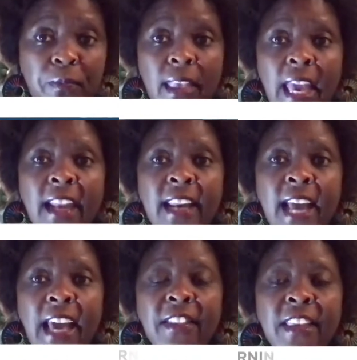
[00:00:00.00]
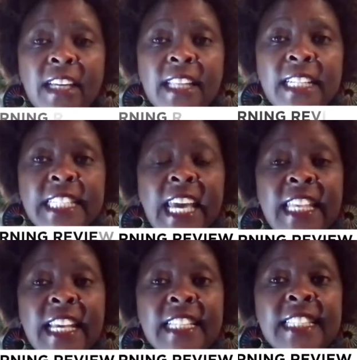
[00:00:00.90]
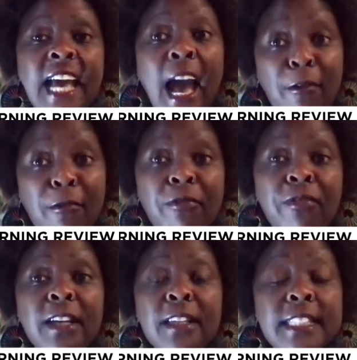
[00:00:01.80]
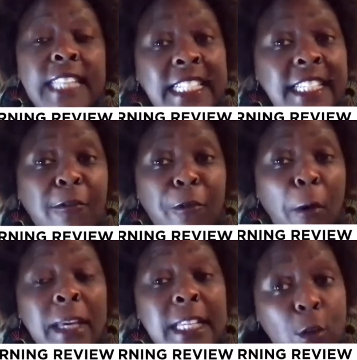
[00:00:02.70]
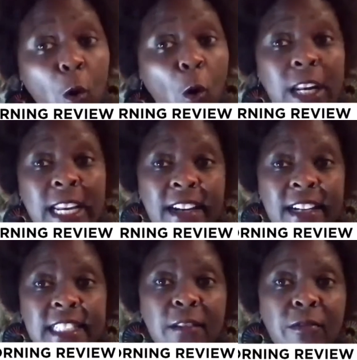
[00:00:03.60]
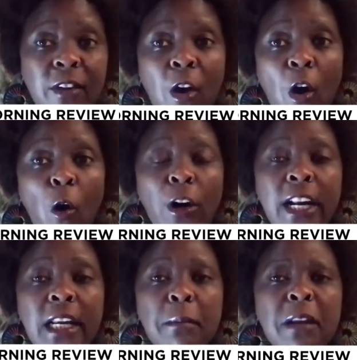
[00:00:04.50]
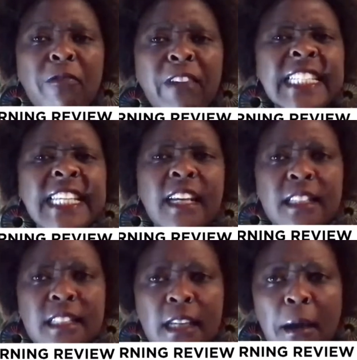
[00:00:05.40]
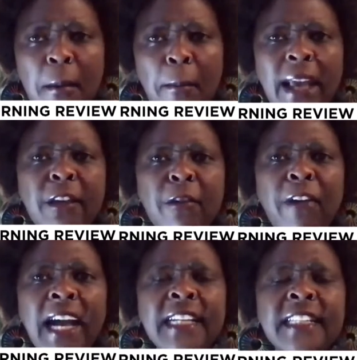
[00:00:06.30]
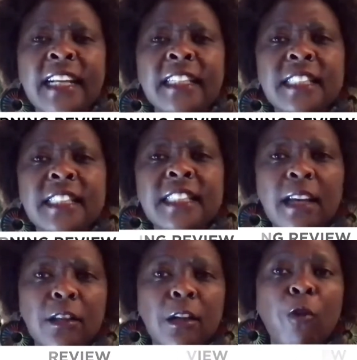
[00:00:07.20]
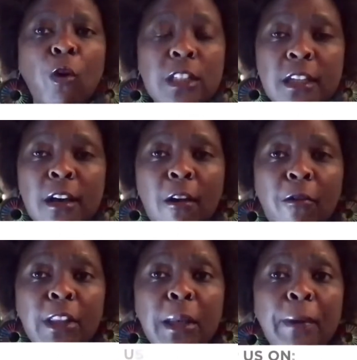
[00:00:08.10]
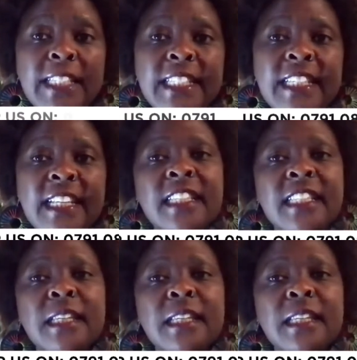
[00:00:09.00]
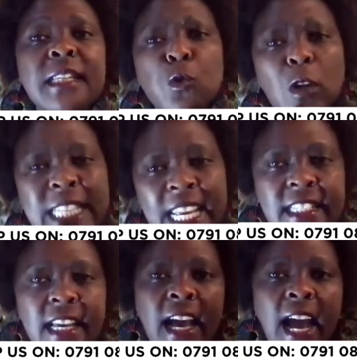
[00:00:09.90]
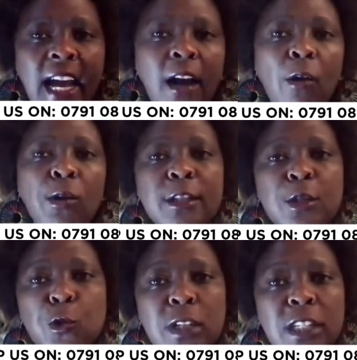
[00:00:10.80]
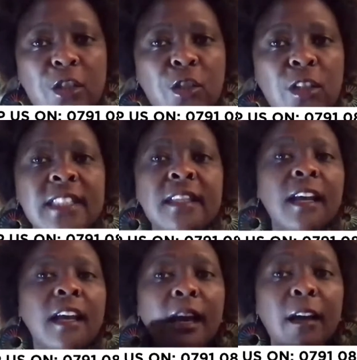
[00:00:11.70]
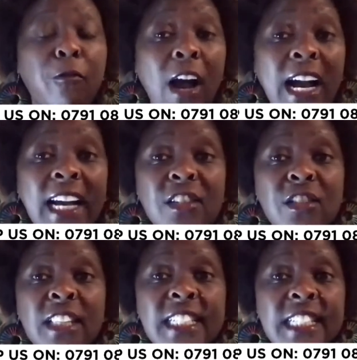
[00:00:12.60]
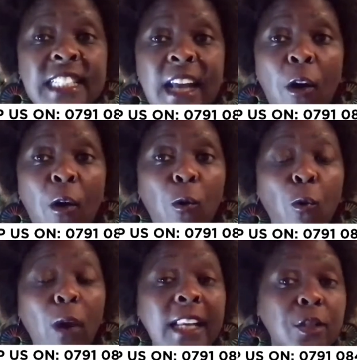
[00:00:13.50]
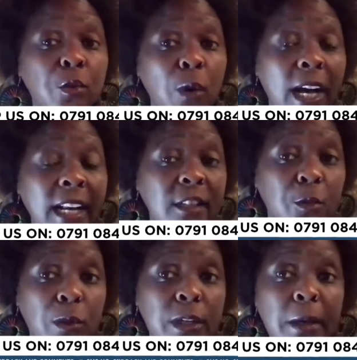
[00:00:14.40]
And I think that Kenyans have, starting from his own narrative, already been fatigued by the fact that the vote for the presidency seems to rotate around these two regions for a country that is now well into adulthood.